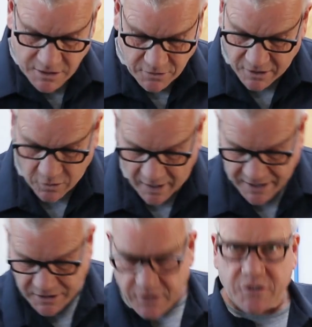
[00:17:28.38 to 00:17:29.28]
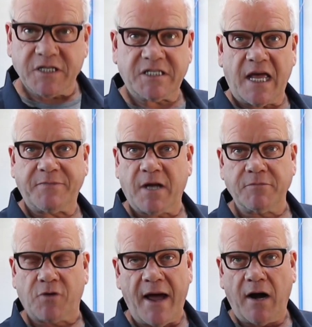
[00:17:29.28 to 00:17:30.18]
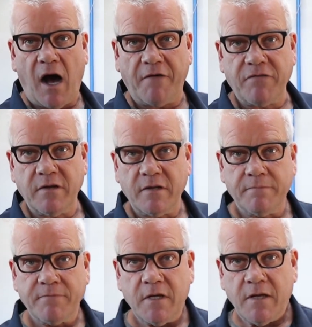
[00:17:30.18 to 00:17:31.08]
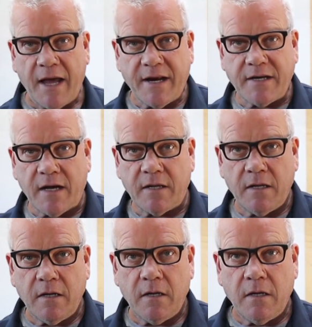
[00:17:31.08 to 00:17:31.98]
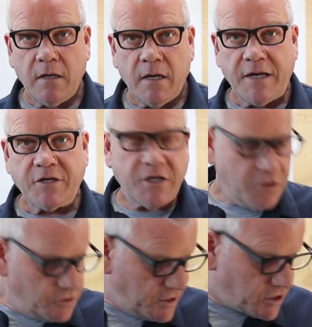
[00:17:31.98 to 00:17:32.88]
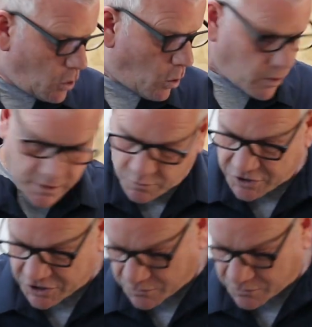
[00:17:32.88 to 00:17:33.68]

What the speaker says: you can go ahead and use this tape. It comes right off. And you can use these corks, which is